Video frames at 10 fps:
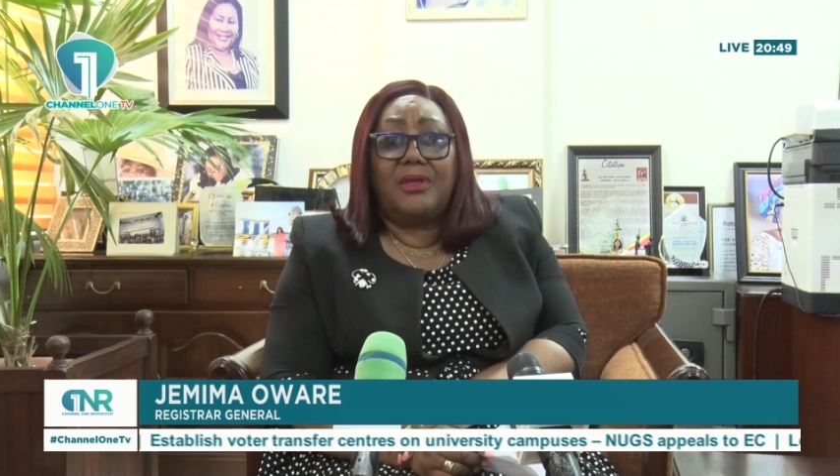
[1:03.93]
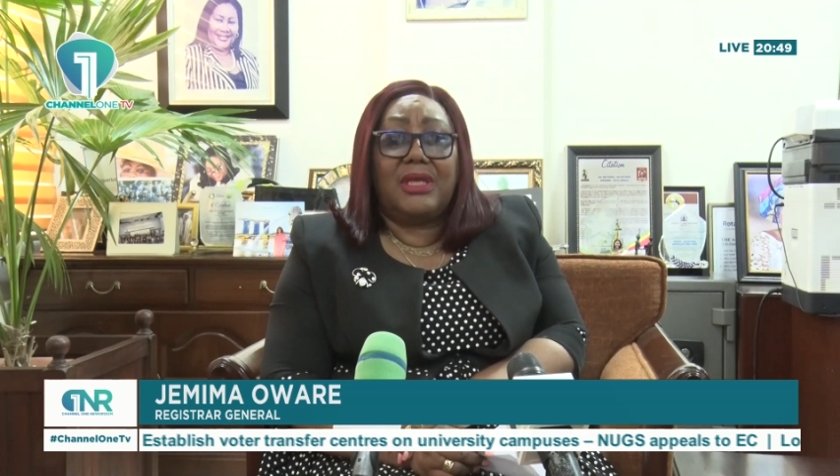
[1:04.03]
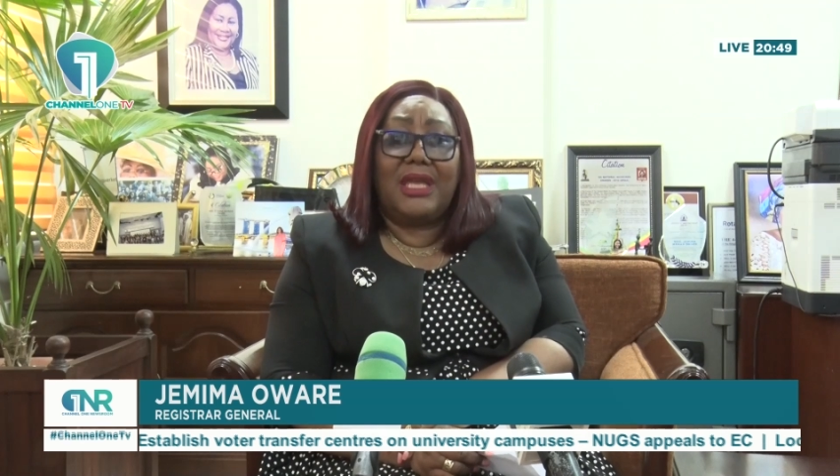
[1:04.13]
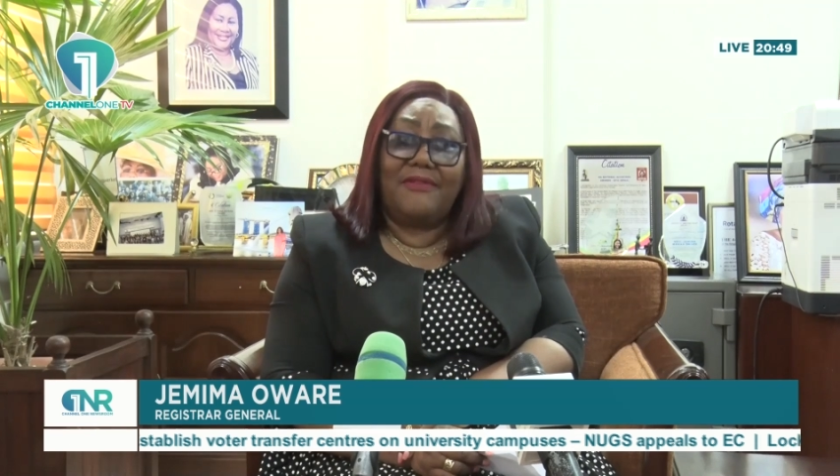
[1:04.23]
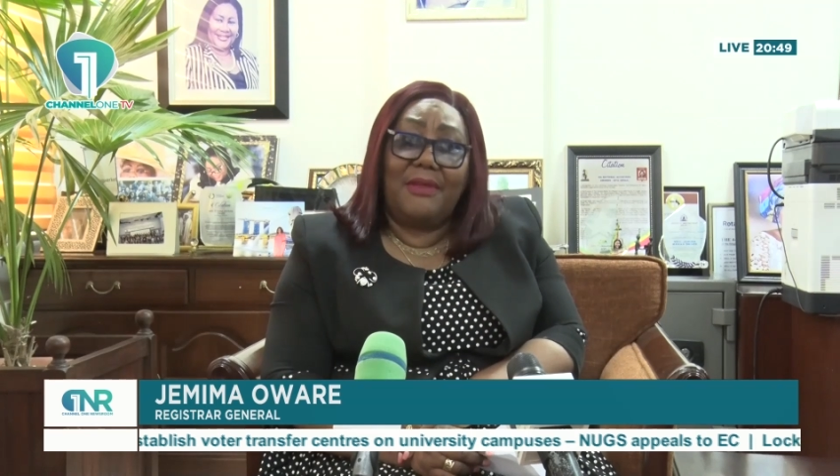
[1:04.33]

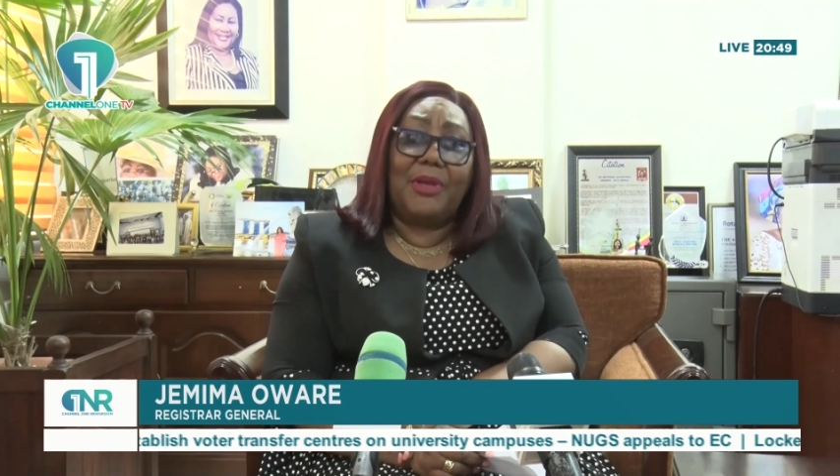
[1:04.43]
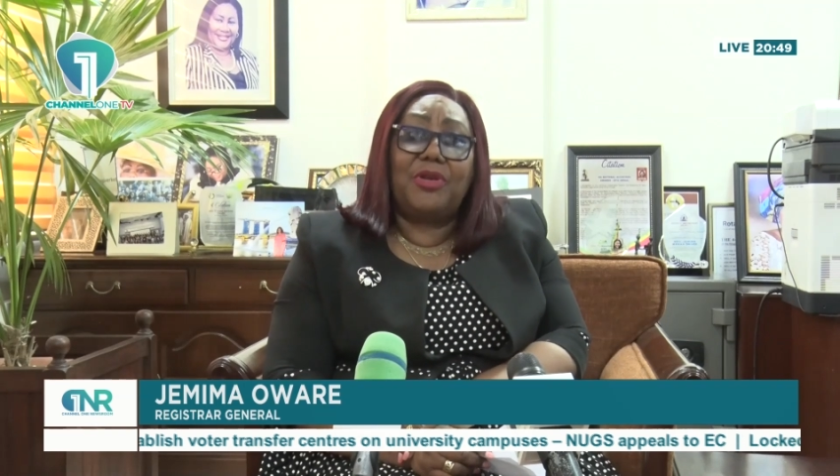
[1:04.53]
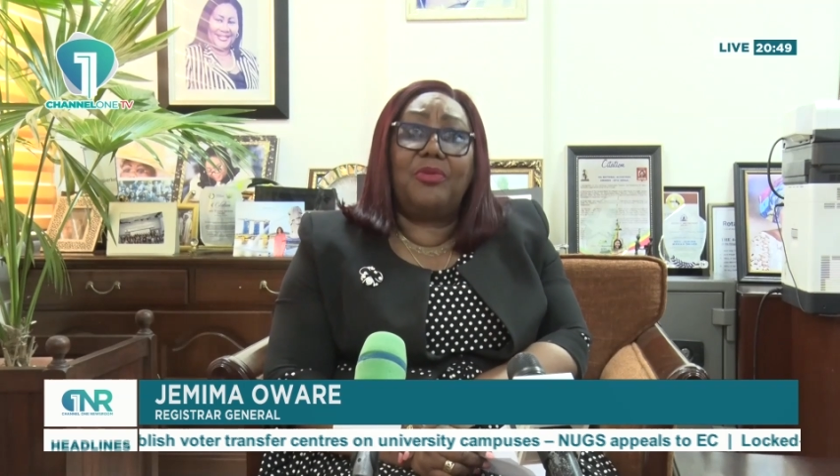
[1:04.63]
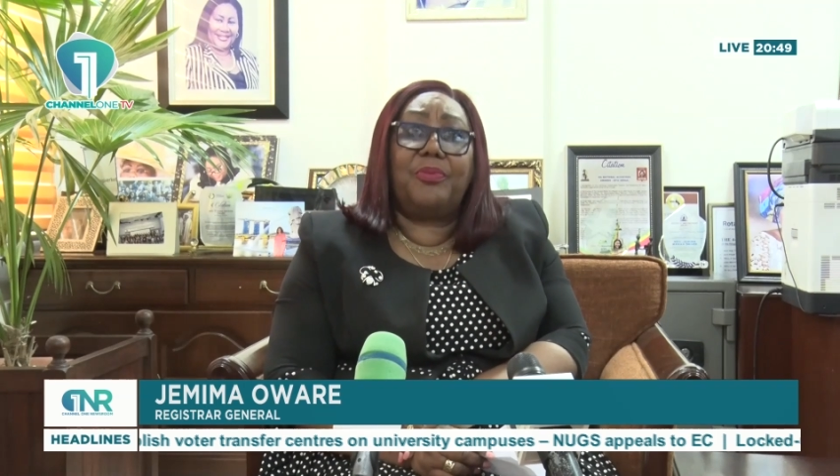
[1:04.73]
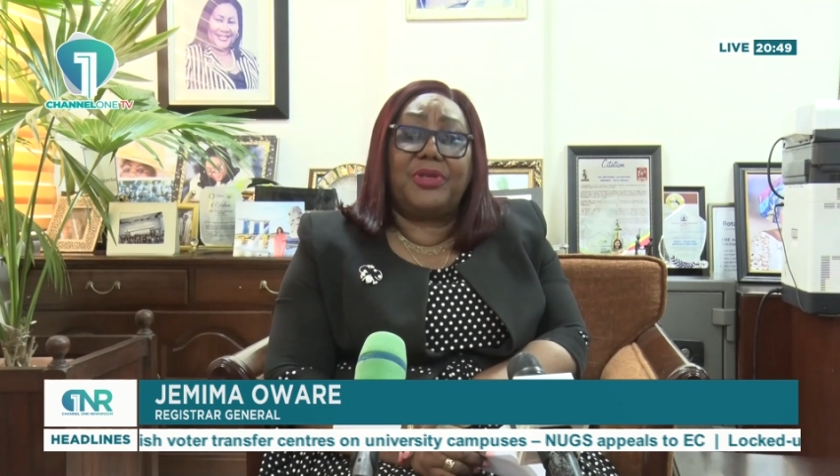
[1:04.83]
gave them
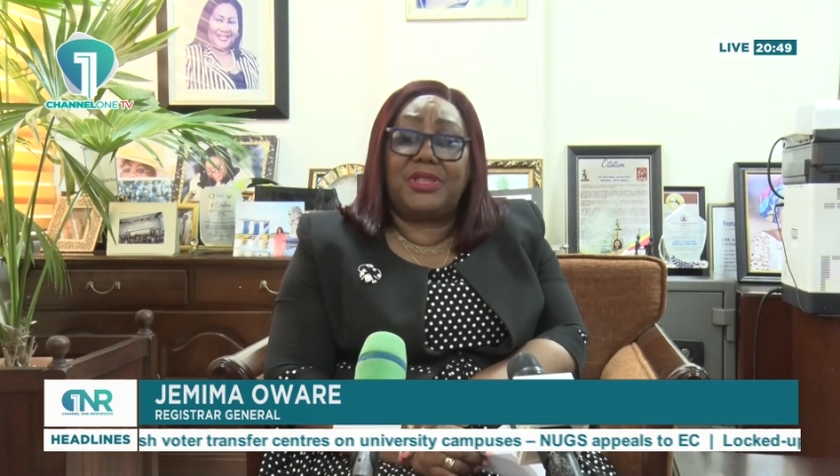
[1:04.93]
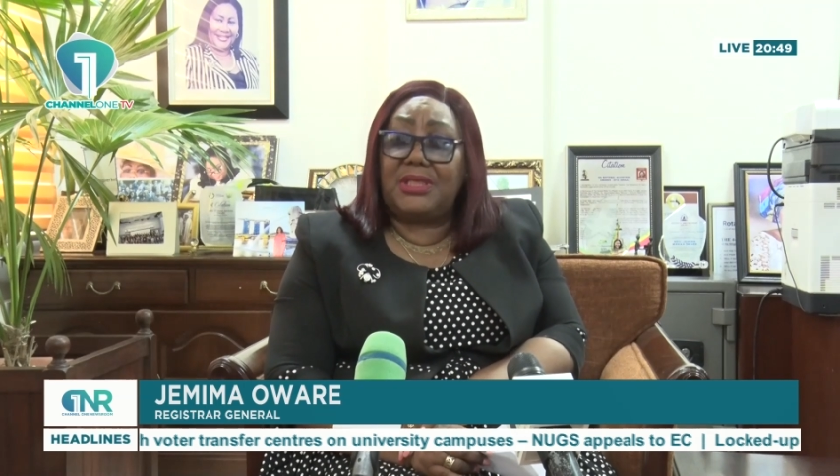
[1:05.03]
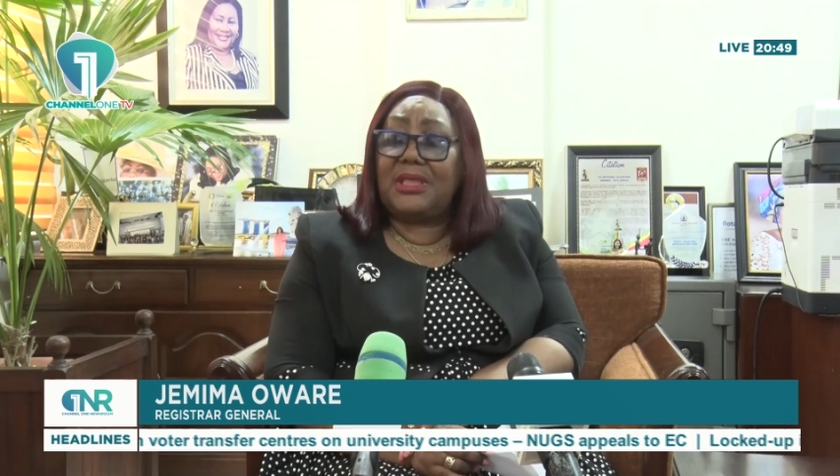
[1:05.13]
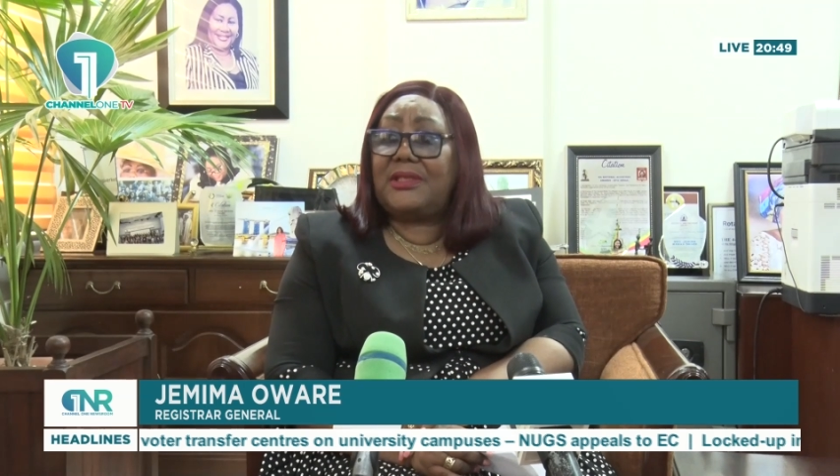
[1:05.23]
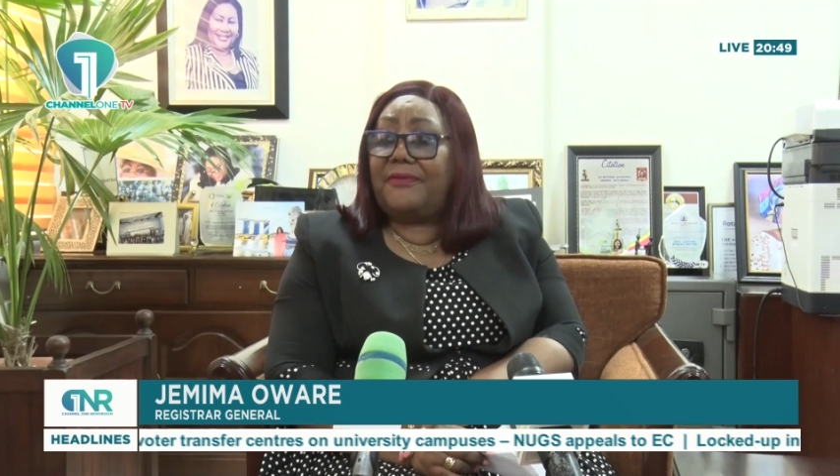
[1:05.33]
an
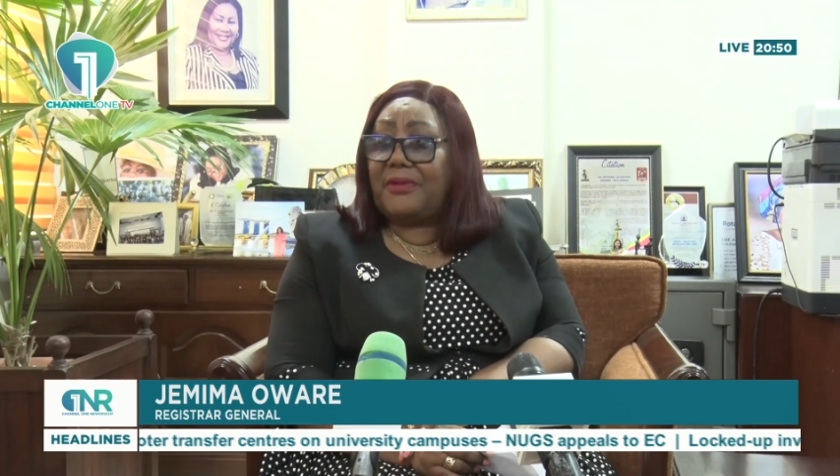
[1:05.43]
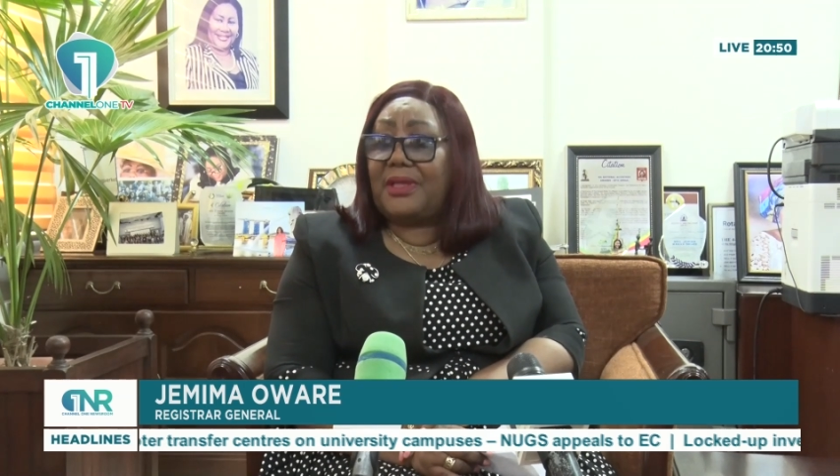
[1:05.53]
opportunity for